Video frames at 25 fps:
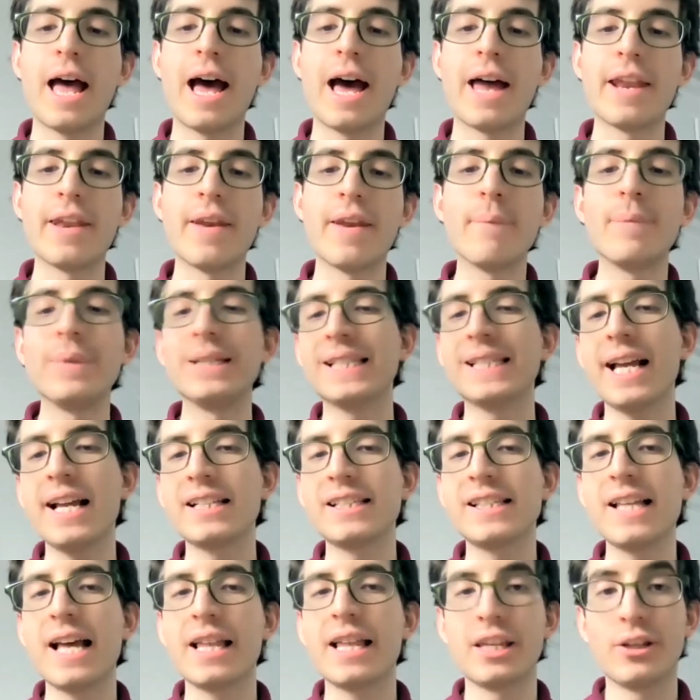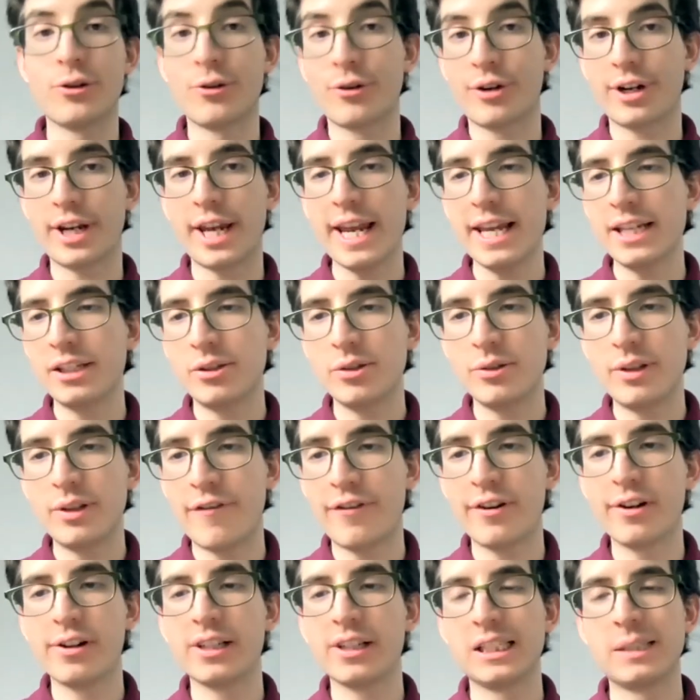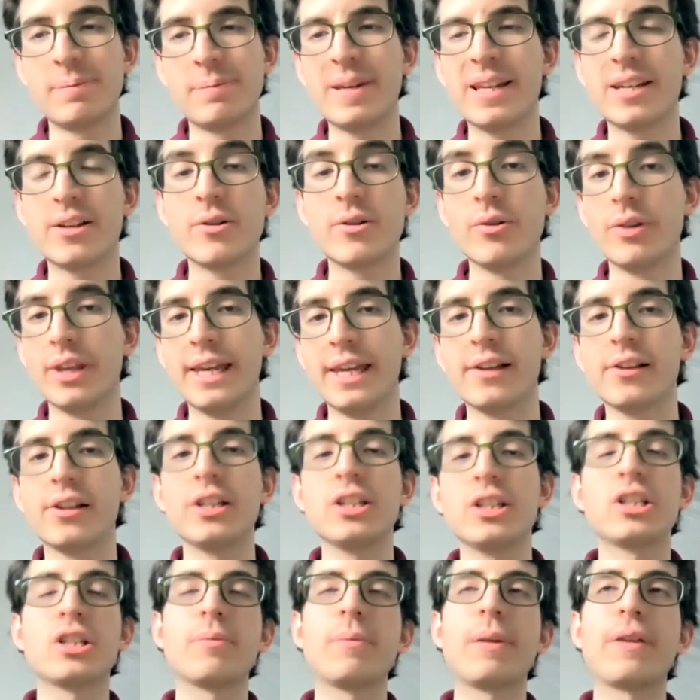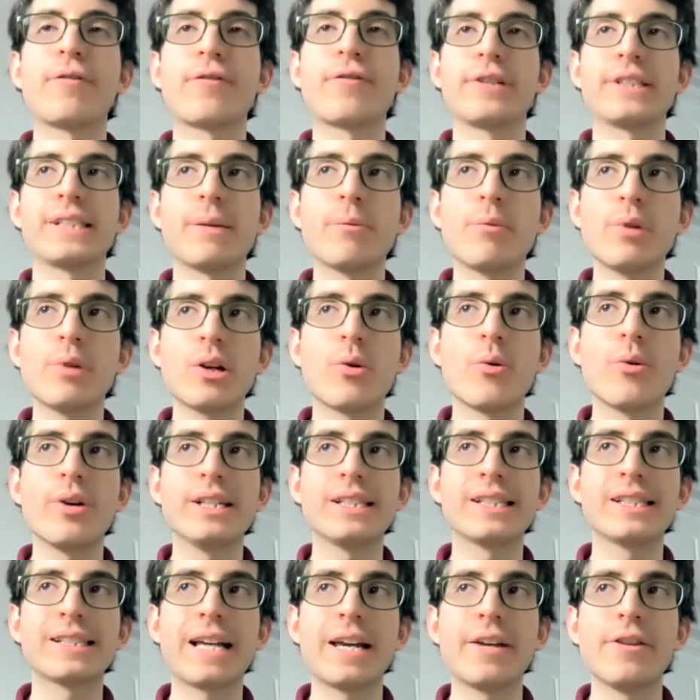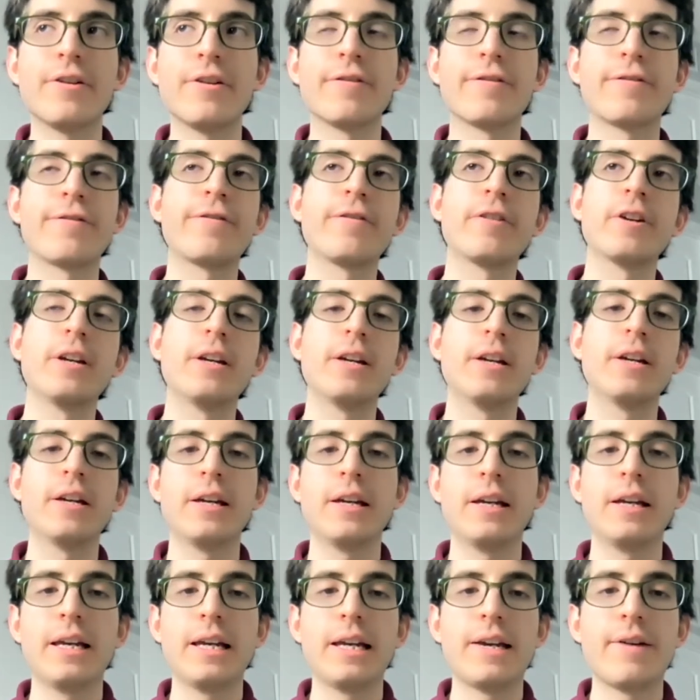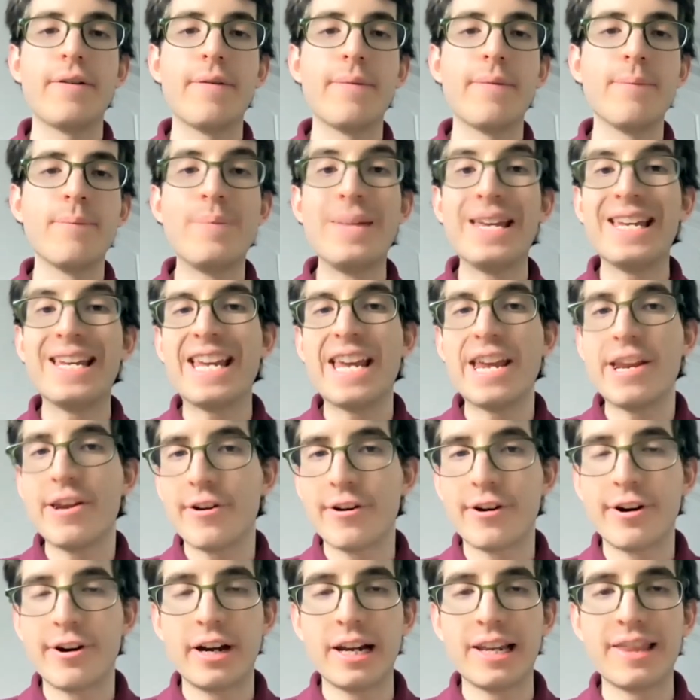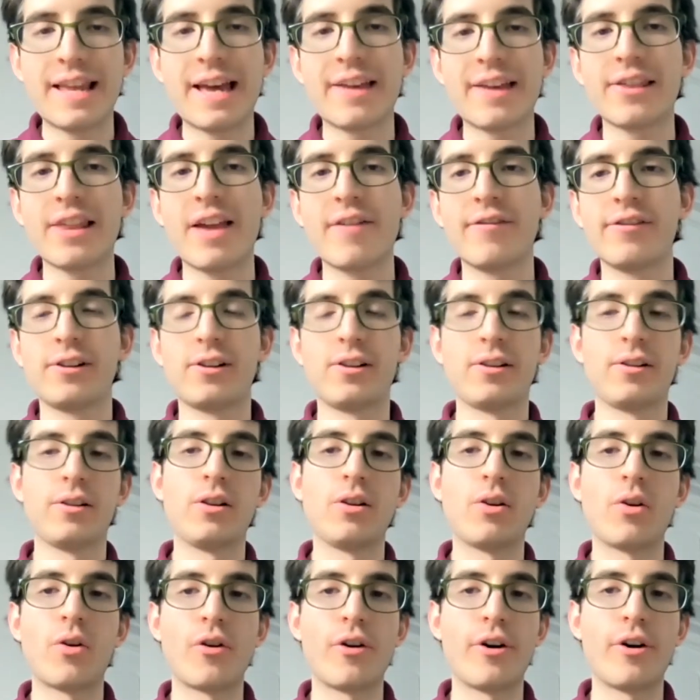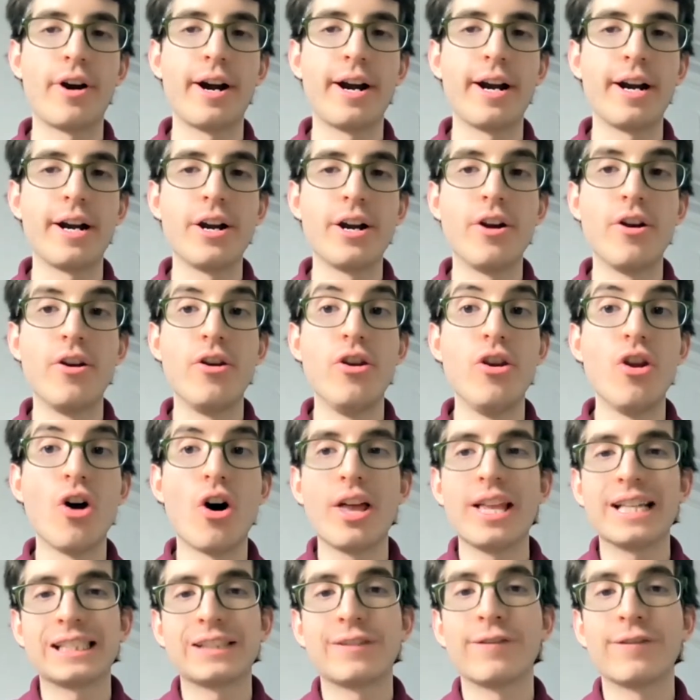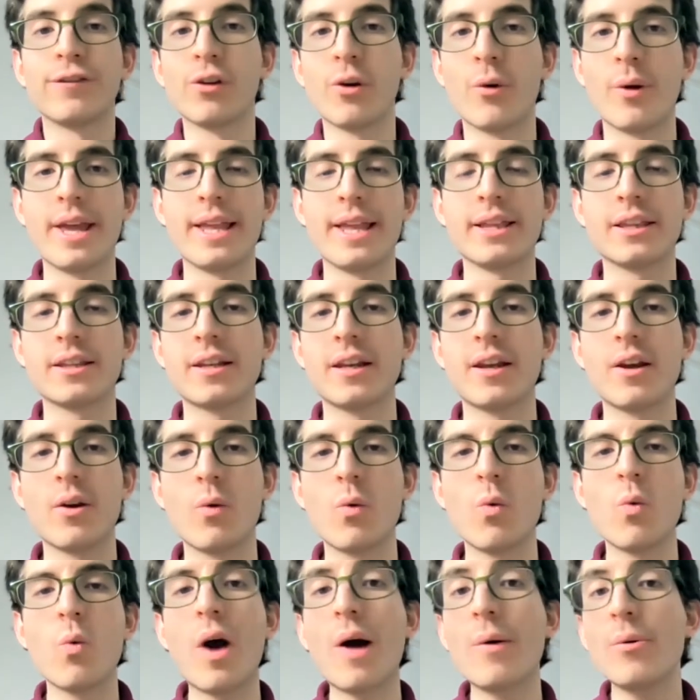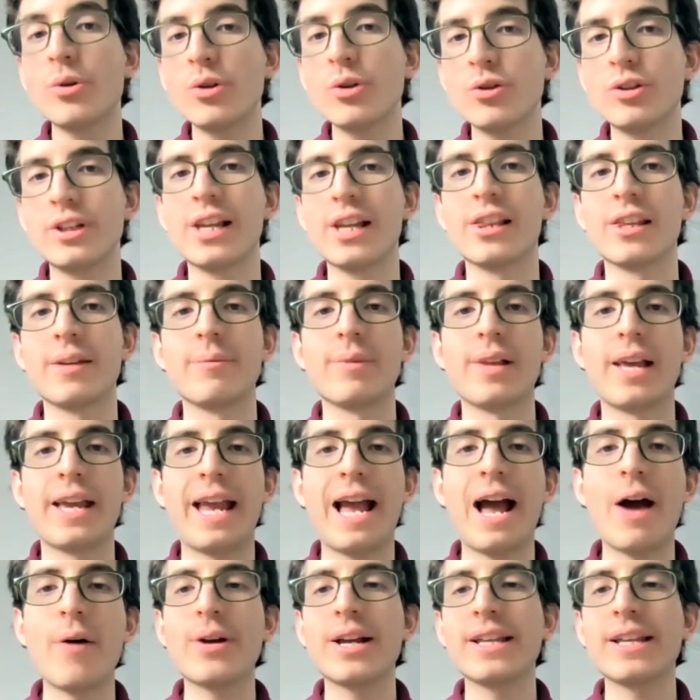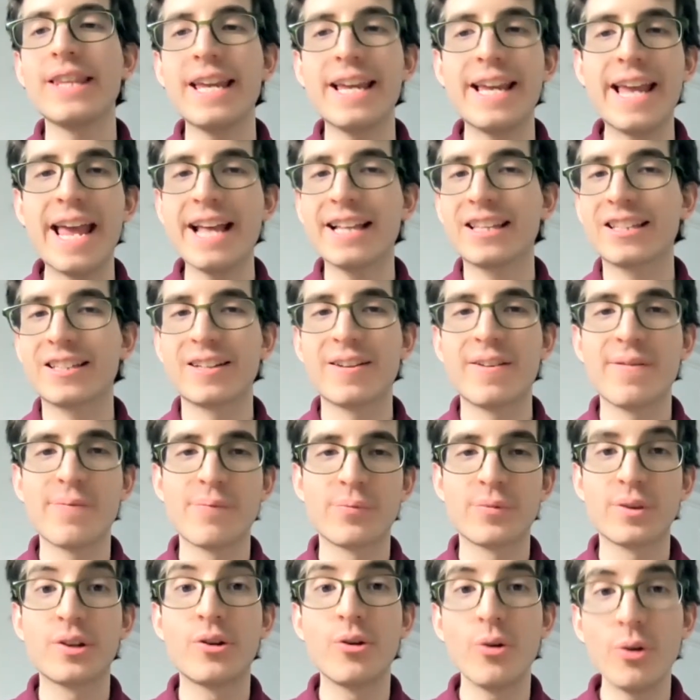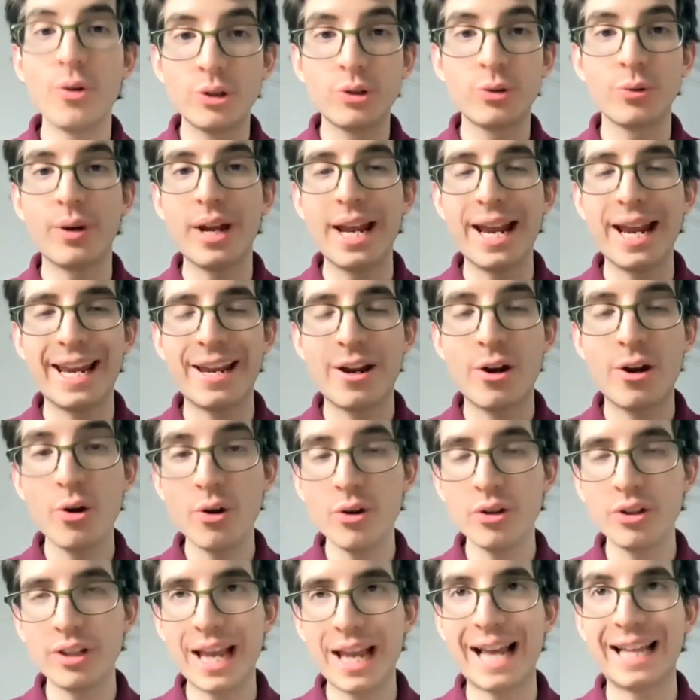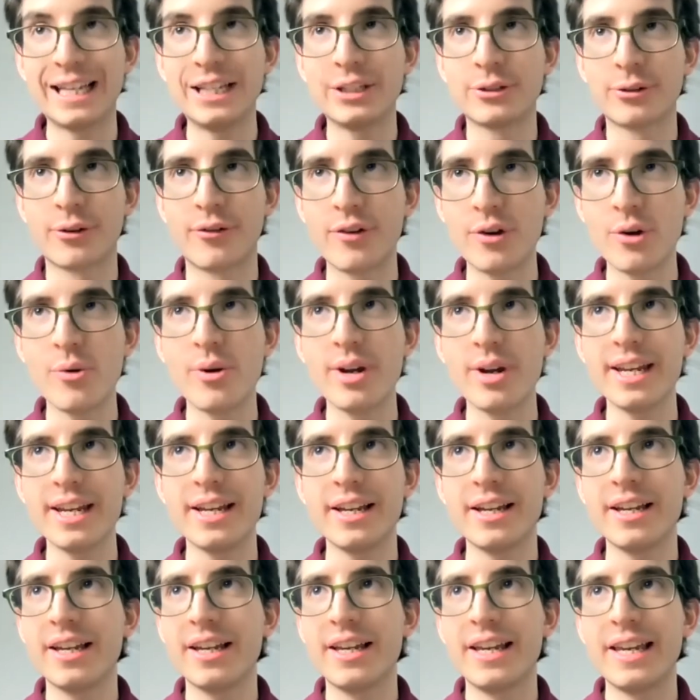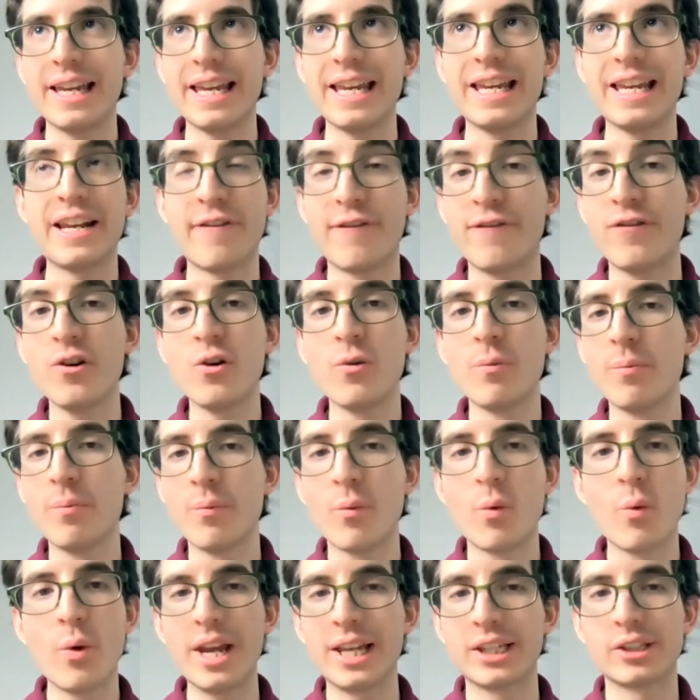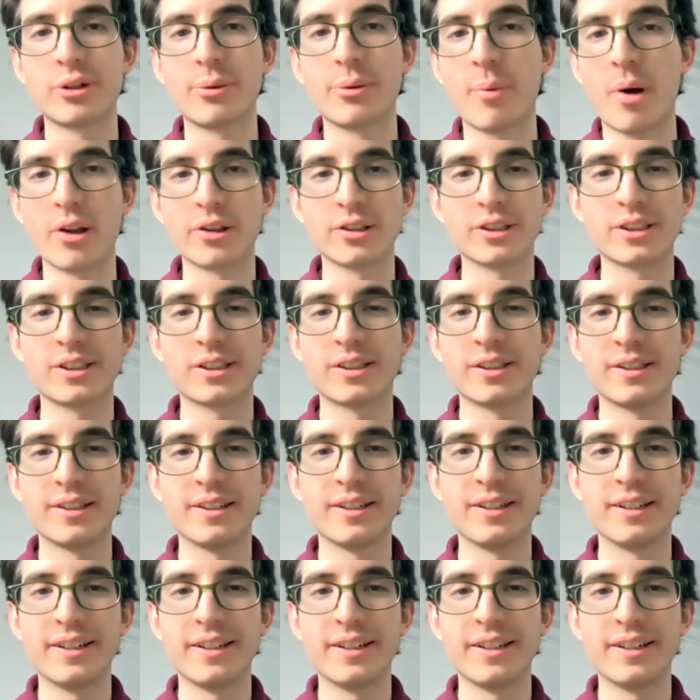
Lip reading: And besides that, in your case, you definitely speak good English. But for someone who is kind of beginner in that level or not as fluent, what would you tell them? Like, how can they get good at interviewing in a few weeks or months?